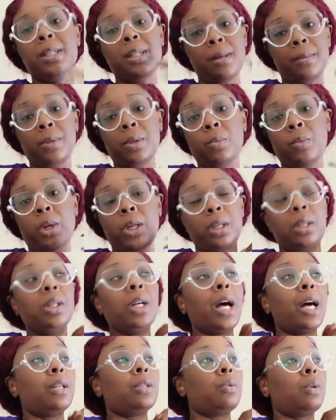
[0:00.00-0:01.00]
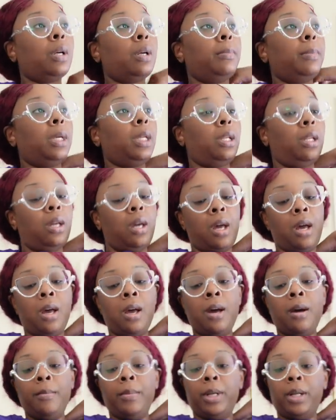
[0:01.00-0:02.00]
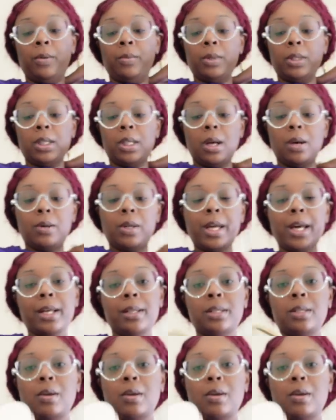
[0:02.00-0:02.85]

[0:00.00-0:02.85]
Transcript: something one of you guys recommended, but it was sold out.